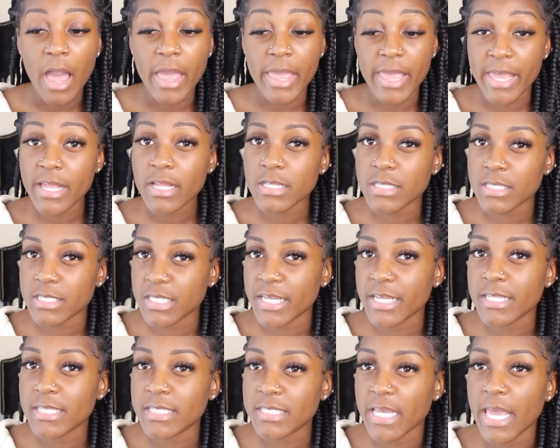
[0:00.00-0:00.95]
It
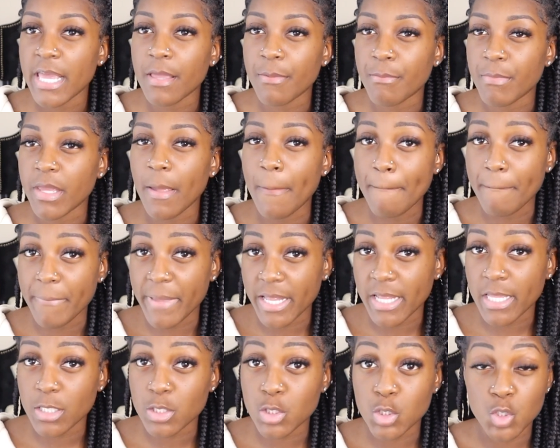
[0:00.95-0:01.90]
did take me a
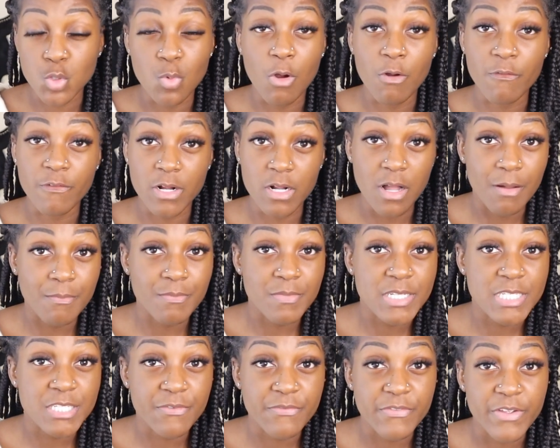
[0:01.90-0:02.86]
minute to overcome
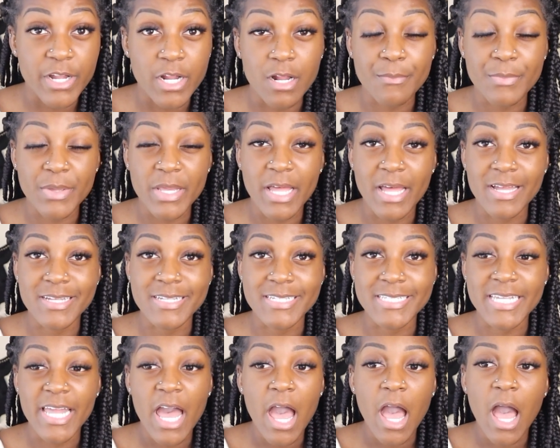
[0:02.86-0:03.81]
this fear,
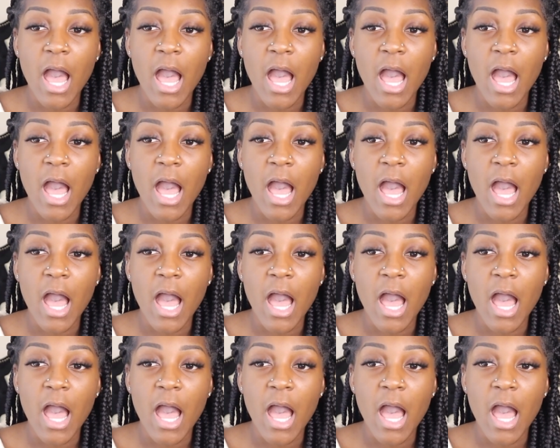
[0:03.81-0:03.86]
because